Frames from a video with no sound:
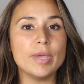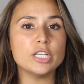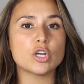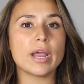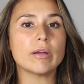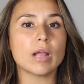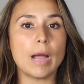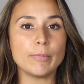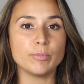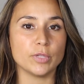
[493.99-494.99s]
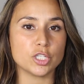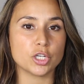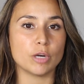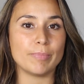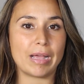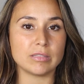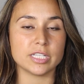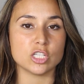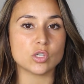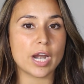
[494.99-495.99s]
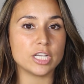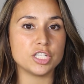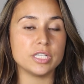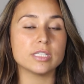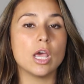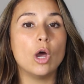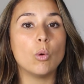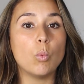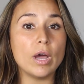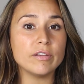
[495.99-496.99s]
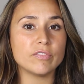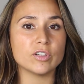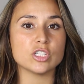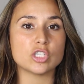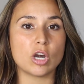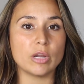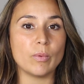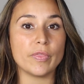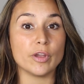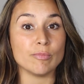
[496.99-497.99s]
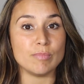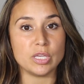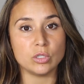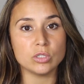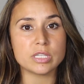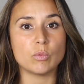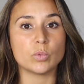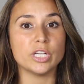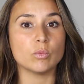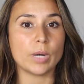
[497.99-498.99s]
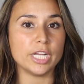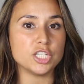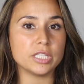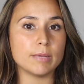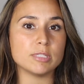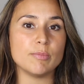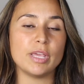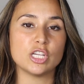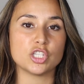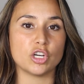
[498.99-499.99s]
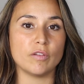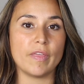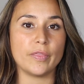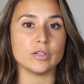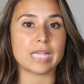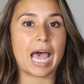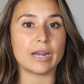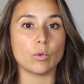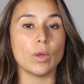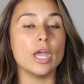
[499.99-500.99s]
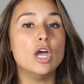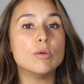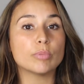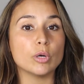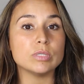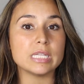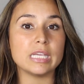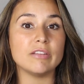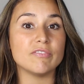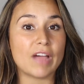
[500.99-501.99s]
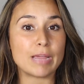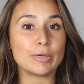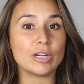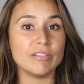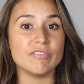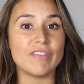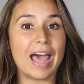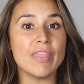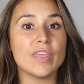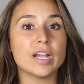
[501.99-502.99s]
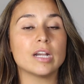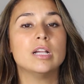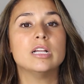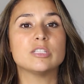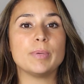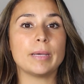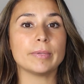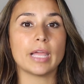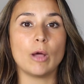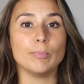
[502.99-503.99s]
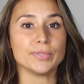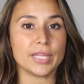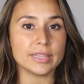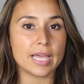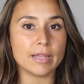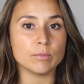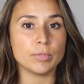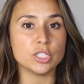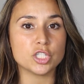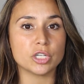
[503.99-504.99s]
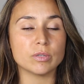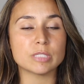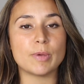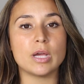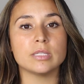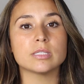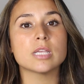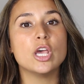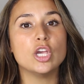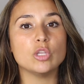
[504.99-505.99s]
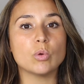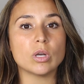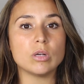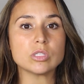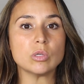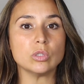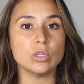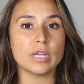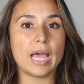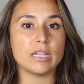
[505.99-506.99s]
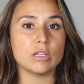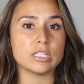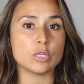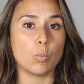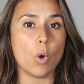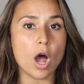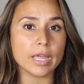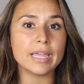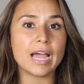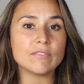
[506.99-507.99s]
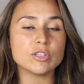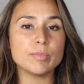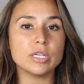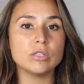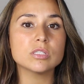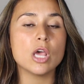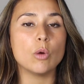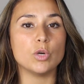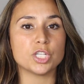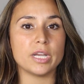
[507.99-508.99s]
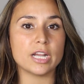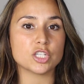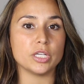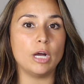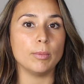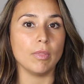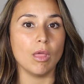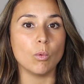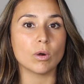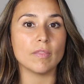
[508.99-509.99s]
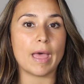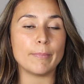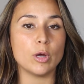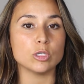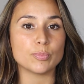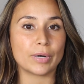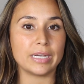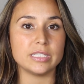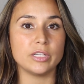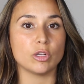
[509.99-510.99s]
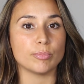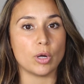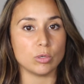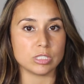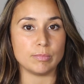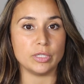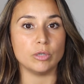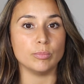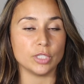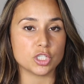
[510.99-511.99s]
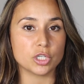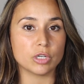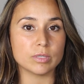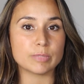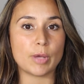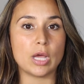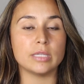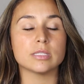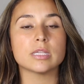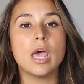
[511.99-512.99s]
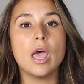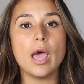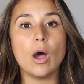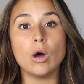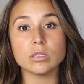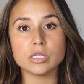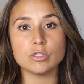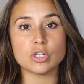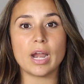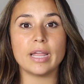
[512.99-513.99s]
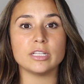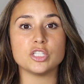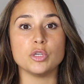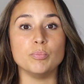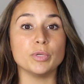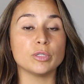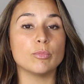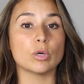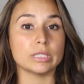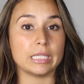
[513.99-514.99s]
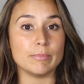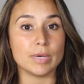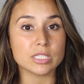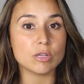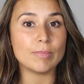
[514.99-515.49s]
may try out a couple blood sugar balancing strategies, one for starting with your meals and rearranging them to make sure that there's adequate protein, fiber, and fat there to be able to help blunt that blood sugar response. You could also look at walking after meals, which can actually help lower that postprandial or post-meal blood sugar response. Also trying to build more lean muscle